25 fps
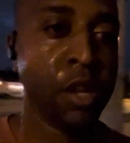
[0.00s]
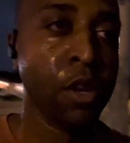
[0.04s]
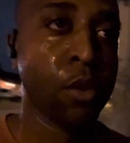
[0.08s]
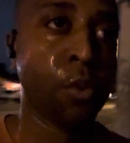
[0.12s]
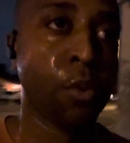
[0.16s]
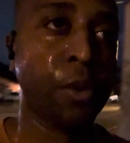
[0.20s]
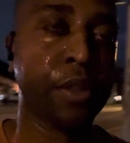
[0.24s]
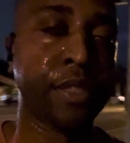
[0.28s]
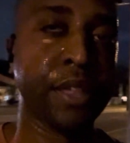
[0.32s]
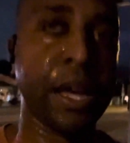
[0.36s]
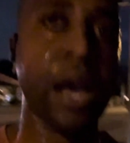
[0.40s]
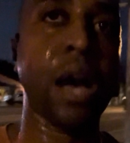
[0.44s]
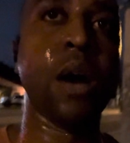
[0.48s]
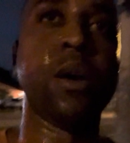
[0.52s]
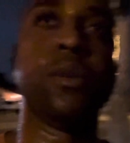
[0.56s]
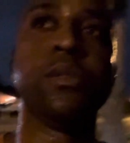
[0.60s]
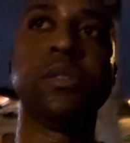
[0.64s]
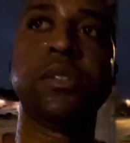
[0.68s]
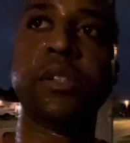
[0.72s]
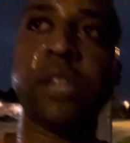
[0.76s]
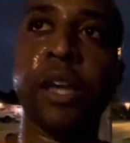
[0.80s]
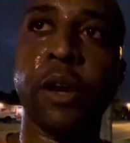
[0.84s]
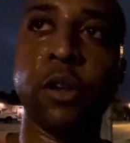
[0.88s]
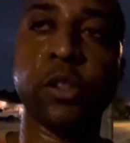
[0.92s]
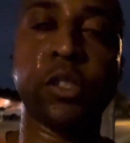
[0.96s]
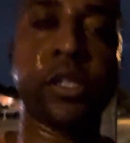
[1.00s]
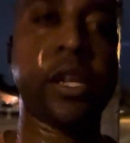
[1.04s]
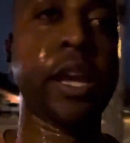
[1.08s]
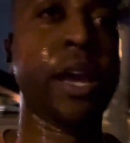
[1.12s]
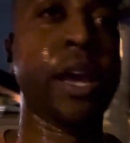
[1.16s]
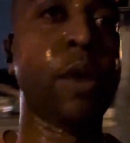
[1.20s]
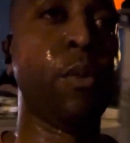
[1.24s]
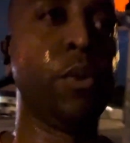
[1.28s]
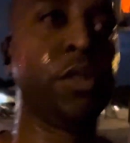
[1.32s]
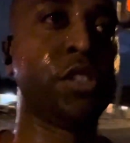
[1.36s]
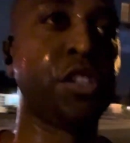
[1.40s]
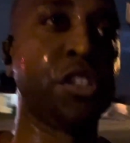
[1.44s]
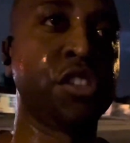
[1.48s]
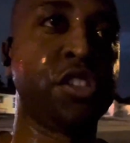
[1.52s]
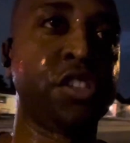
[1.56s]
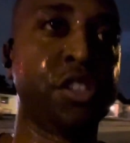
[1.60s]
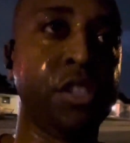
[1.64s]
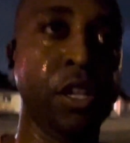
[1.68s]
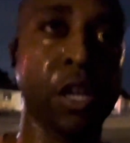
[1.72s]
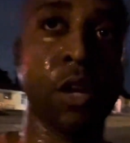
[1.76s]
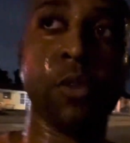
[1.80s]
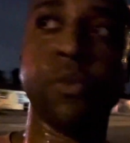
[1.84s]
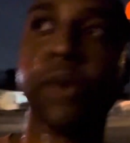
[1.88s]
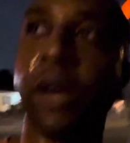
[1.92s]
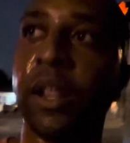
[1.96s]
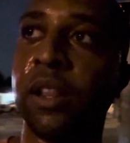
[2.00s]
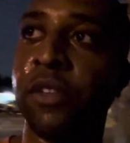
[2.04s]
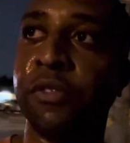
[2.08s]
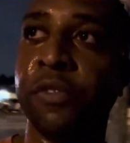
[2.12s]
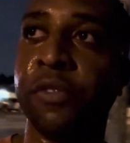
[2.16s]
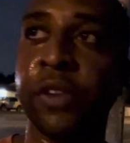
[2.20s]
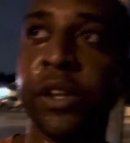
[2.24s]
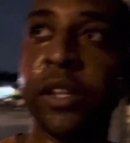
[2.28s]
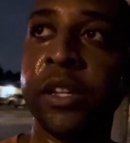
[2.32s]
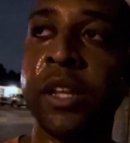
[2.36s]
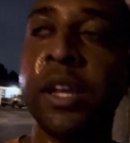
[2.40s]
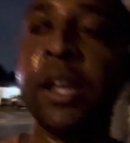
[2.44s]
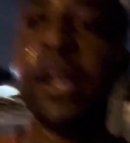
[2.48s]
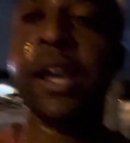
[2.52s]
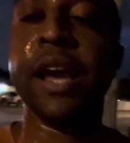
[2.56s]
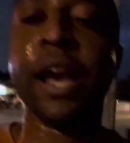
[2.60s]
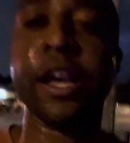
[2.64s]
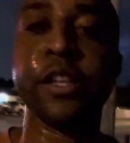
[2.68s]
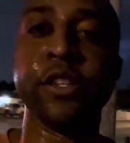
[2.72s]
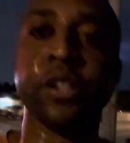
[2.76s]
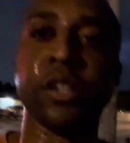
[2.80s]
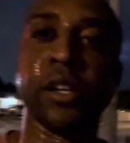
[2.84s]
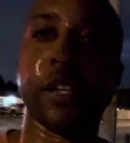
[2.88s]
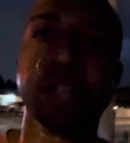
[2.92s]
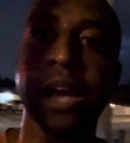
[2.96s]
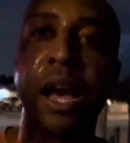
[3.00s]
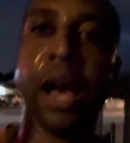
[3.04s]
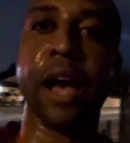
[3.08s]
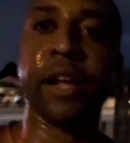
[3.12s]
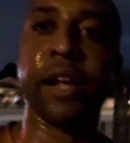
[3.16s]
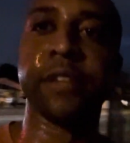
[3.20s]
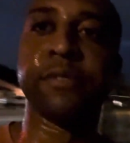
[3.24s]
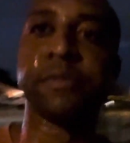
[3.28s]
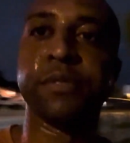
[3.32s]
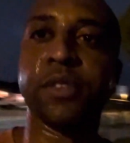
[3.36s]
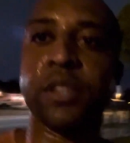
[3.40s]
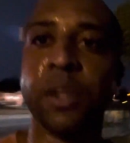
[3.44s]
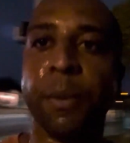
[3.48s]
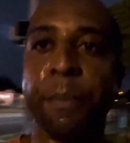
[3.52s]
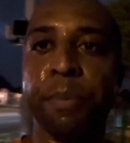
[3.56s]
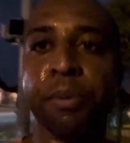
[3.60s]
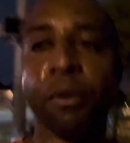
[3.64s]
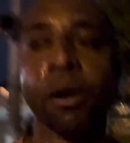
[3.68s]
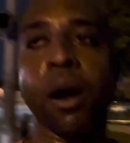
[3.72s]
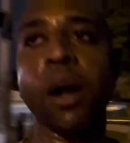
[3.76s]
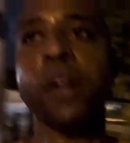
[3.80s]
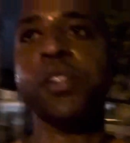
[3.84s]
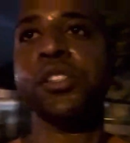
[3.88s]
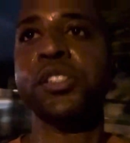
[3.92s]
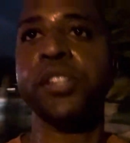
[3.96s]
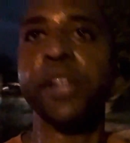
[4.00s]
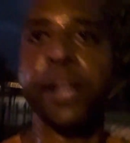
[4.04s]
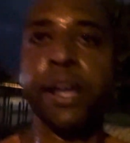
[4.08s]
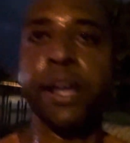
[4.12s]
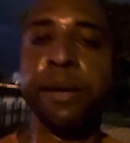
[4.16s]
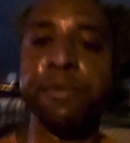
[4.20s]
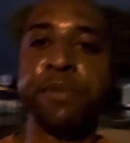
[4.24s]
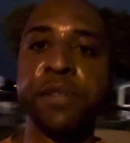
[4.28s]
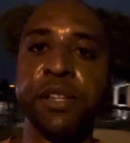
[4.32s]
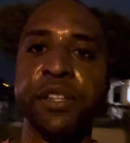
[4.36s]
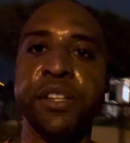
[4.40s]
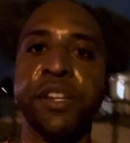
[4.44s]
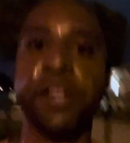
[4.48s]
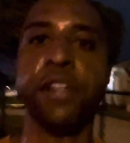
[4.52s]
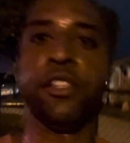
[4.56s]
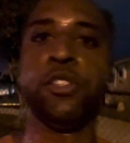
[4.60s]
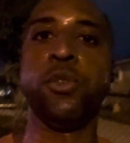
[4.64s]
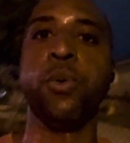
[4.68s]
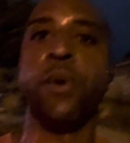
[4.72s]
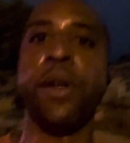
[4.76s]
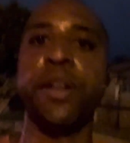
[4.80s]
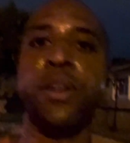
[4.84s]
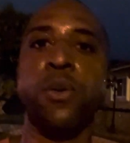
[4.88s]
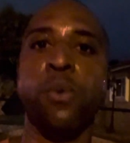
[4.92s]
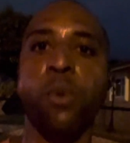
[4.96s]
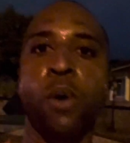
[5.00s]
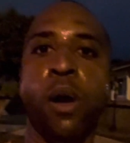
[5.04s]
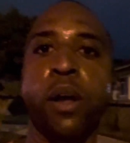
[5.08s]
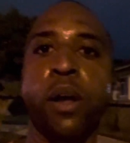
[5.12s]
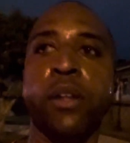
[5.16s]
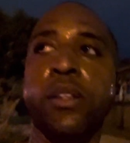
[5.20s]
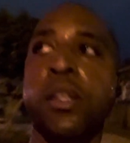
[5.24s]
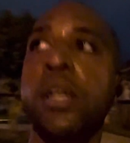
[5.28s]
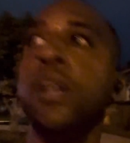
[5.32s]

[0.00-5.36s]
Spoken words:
without Coach K, which is still relevant, and you got LeBron James in year 21